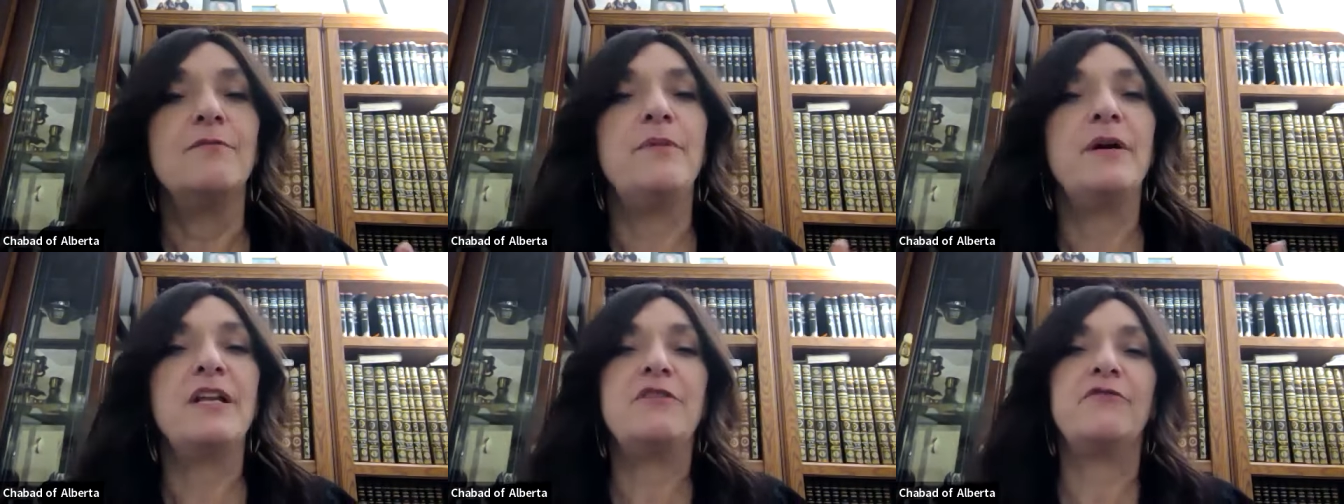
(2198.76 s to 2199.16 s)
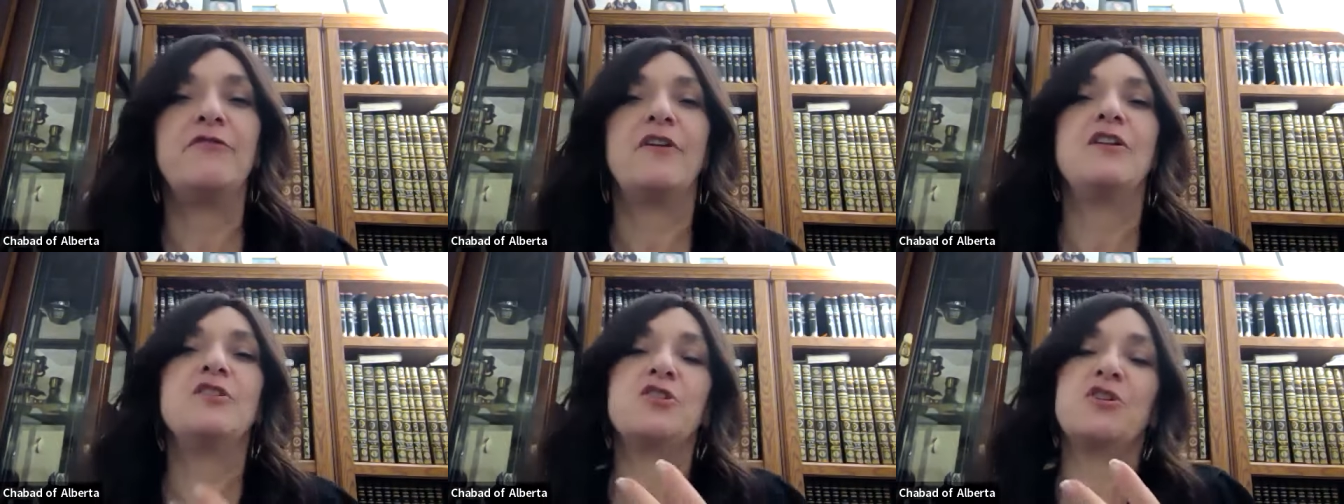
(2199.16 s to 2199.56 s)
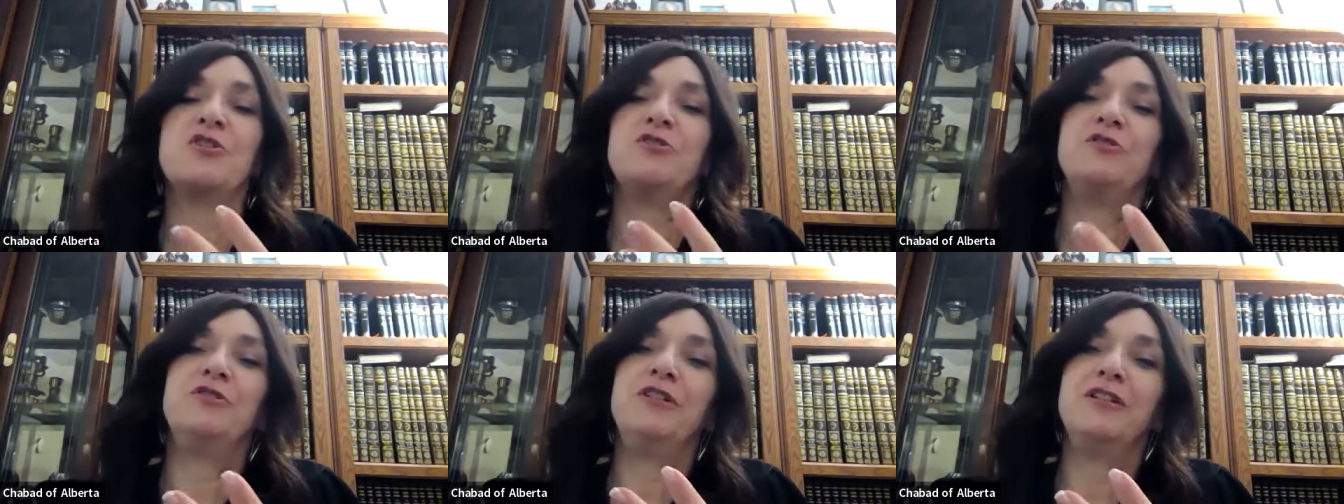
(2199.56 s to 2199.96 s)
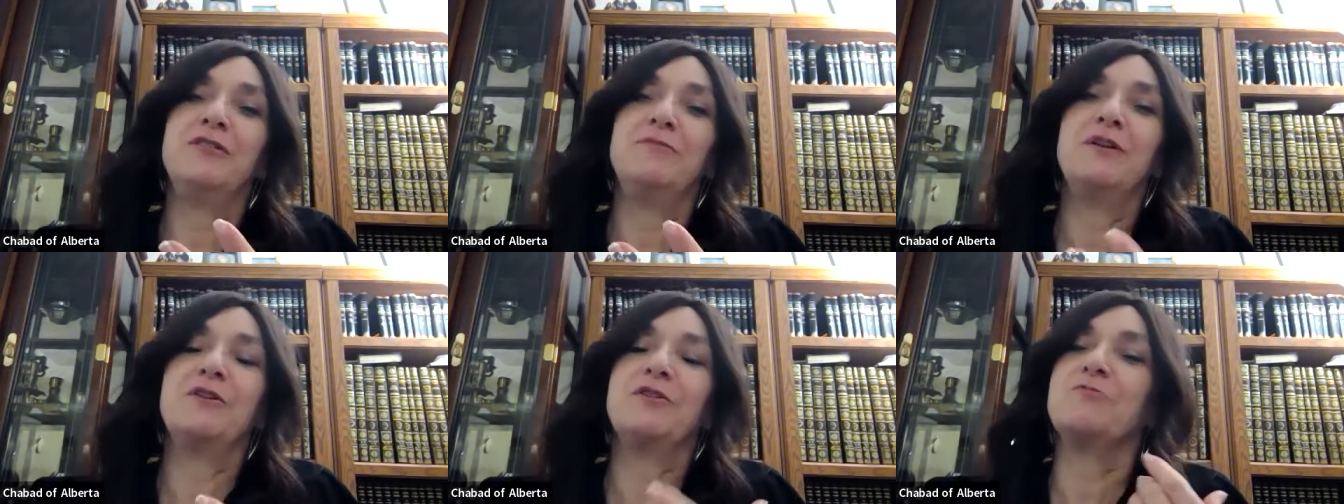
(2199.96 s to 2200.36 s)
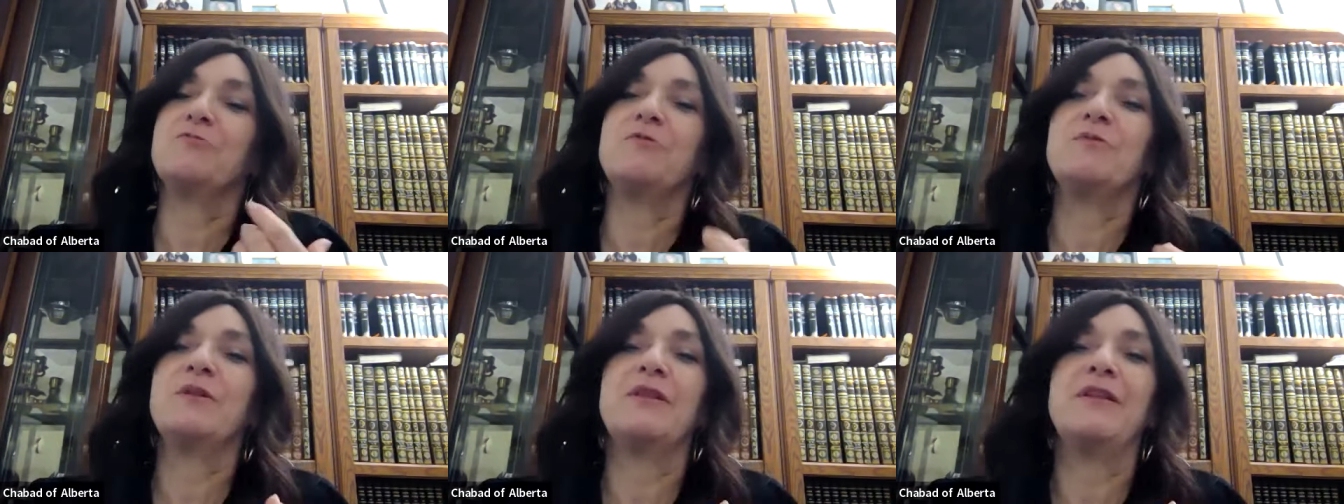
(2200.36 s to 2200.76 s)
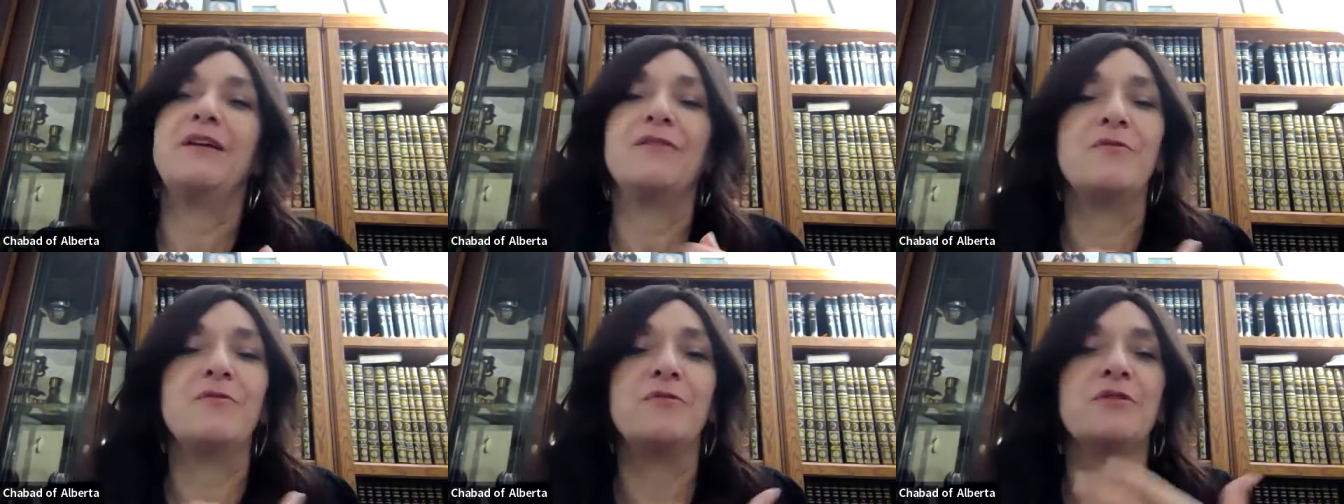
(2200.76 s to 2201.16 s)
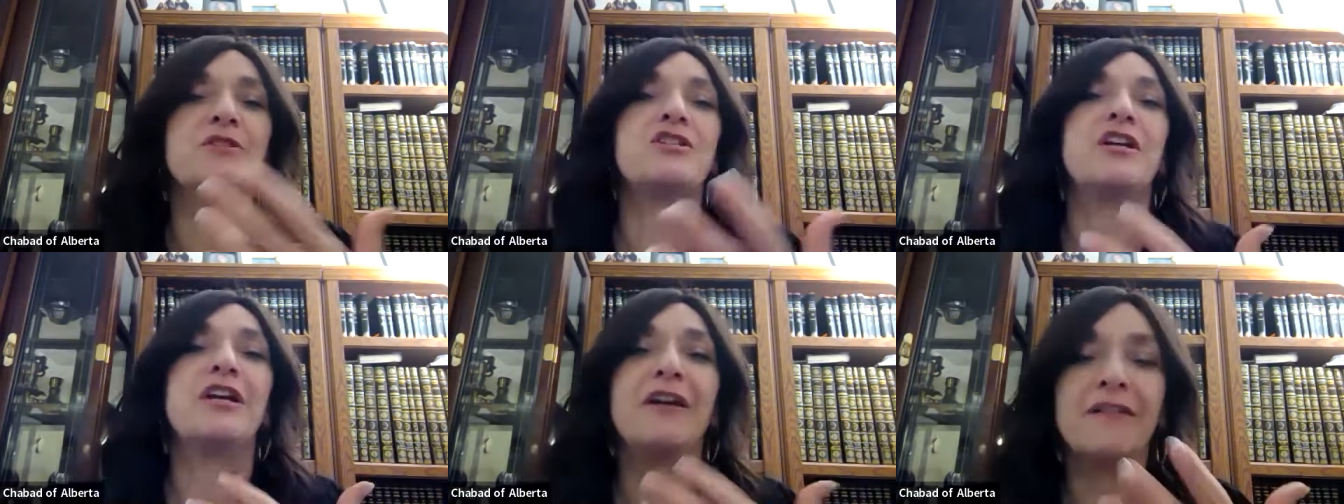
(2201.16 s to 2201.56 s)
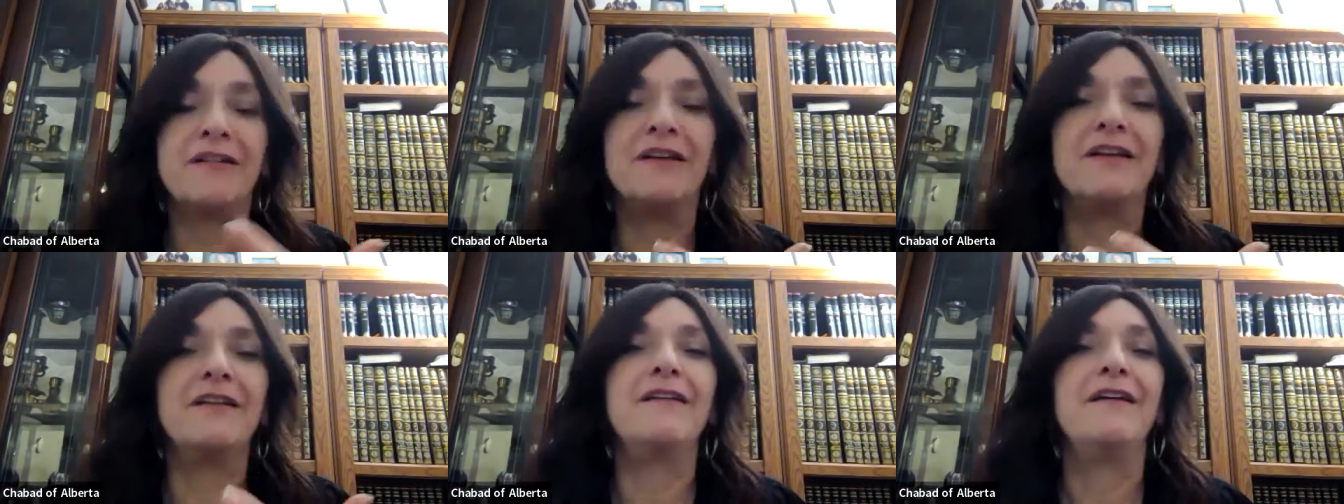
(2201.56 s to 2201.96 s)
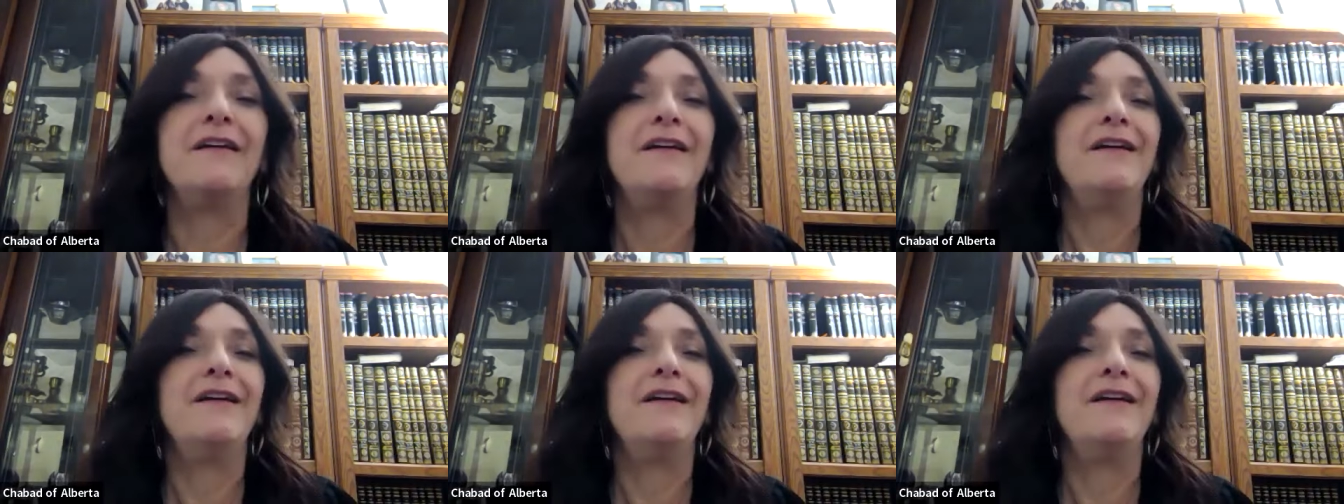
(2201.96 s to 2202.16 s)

But it felt so good because we were there, we were sharing